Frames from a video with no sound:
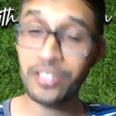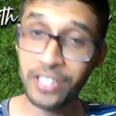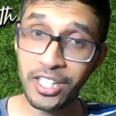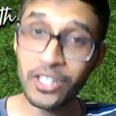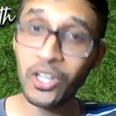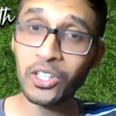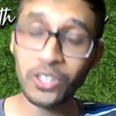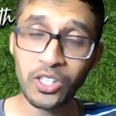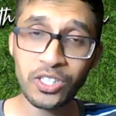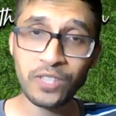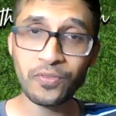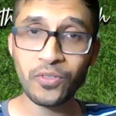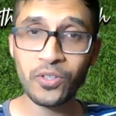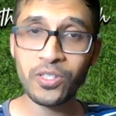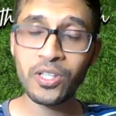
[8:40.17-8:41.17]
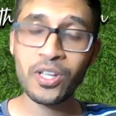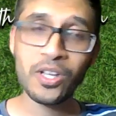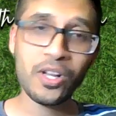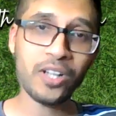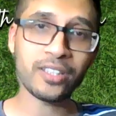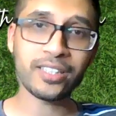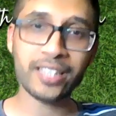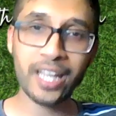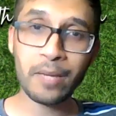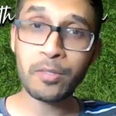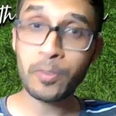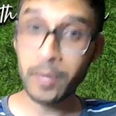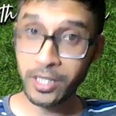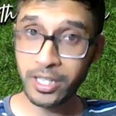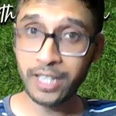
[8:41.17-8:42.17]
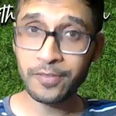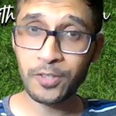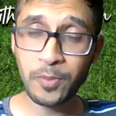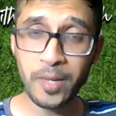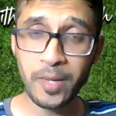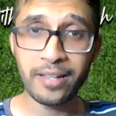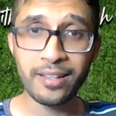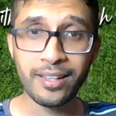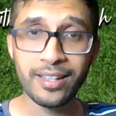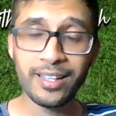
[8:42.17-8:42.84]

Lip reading: Share your thoughts, of course, on the game. Smash like for Spain.